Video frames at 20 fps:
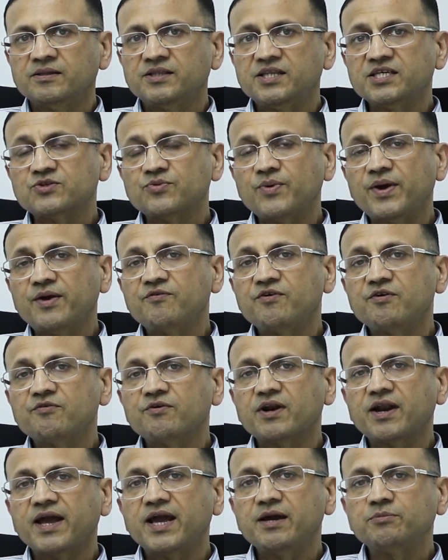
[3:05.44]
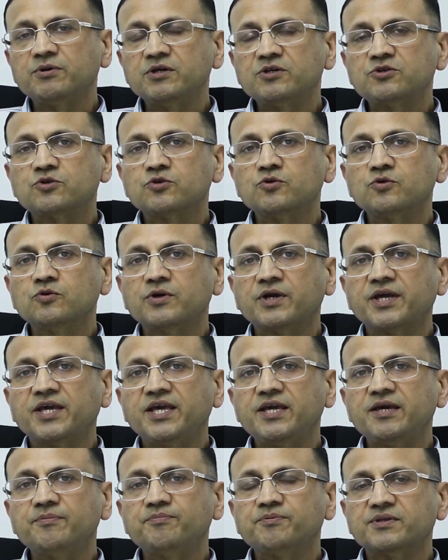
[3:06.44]
this way, we were able to
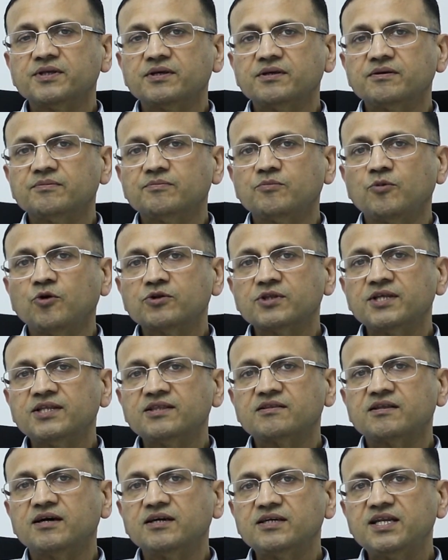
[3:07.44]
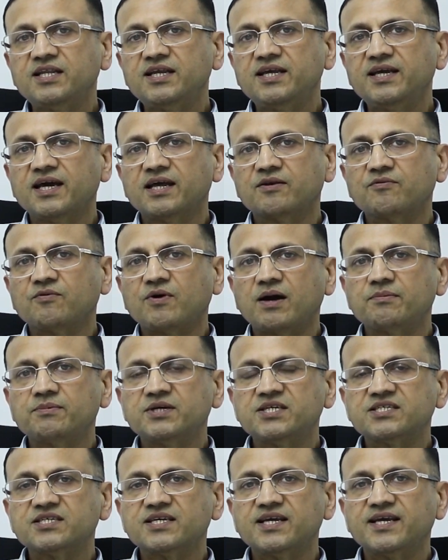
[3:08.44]
keep more than 30
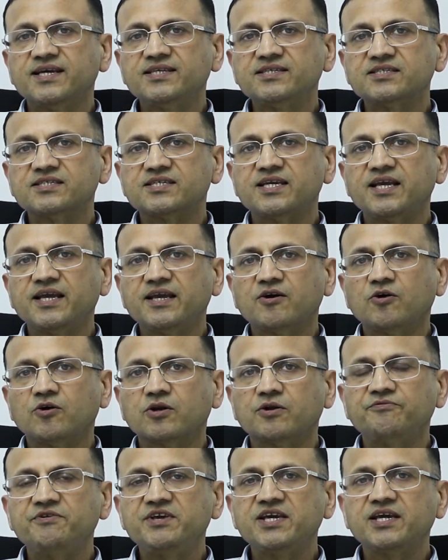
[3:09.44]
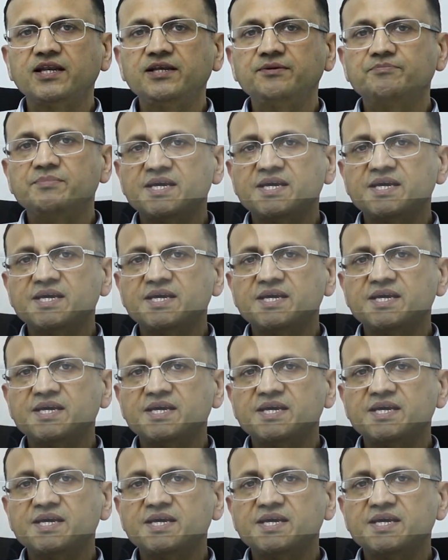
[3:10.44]
environments in sync on a weekly